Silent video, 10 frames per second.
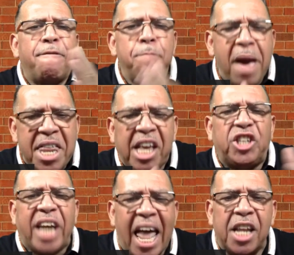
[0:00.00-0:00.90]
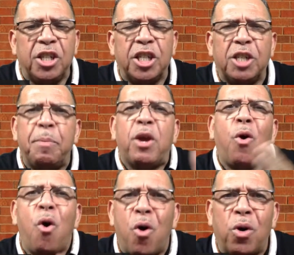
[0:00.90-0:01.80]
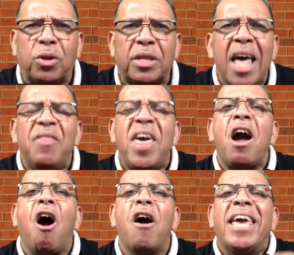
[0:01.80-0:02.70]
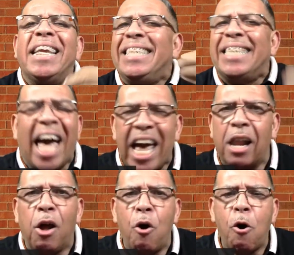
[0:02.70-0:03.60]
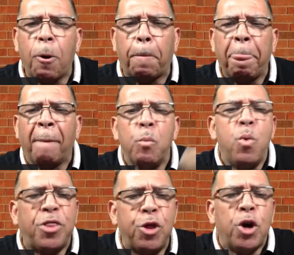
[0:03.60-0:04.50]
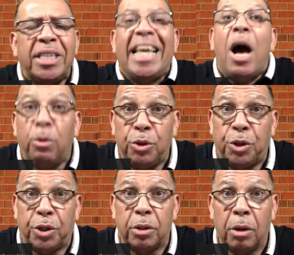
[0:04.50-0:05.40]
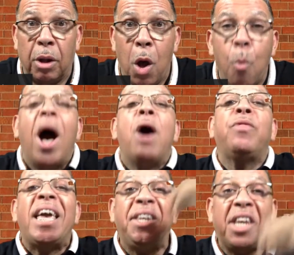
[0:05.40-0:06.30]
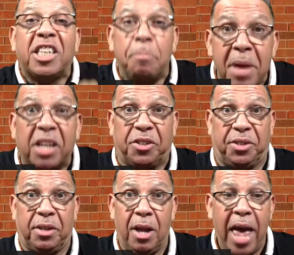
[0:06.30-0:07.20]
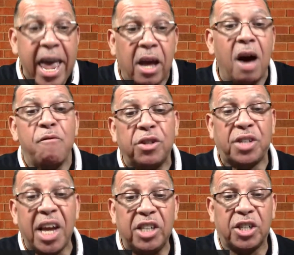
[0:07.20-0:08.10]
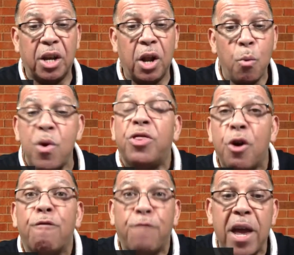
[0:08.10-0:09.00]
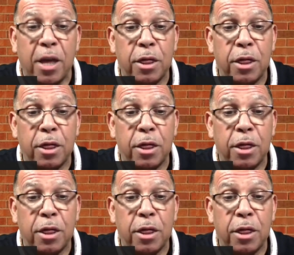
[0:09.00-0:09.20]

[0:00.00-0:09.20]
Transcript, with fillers: many challenges because they are in dialogue with their doubts while they dismiss a conversation with their faith.